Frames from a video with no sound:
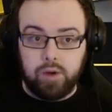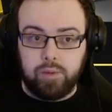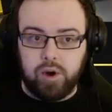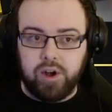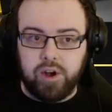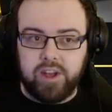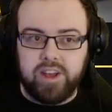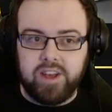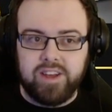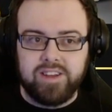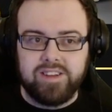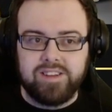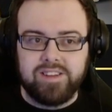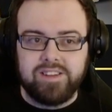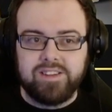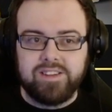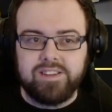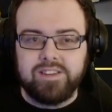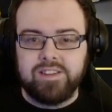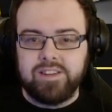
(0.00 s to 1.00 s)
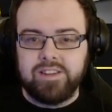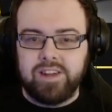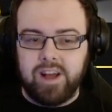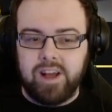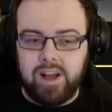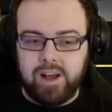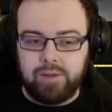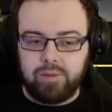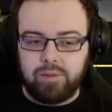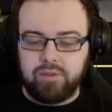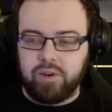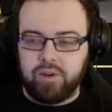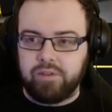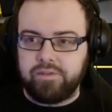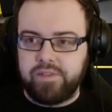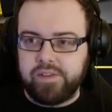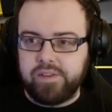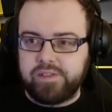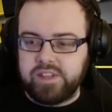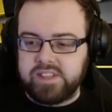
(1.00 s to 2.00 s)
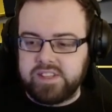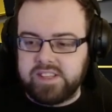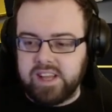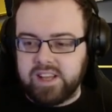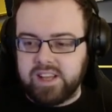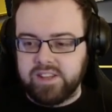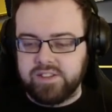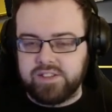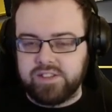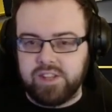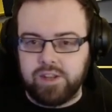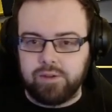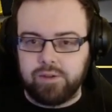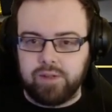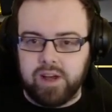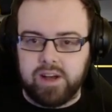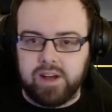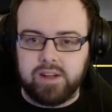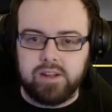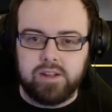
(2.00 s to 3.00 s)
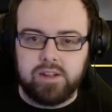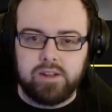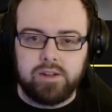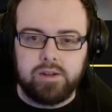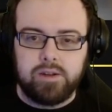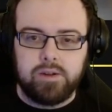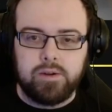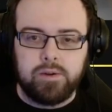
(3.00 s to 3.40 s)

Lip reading: Oh boy. We've got 50 seconds to do that.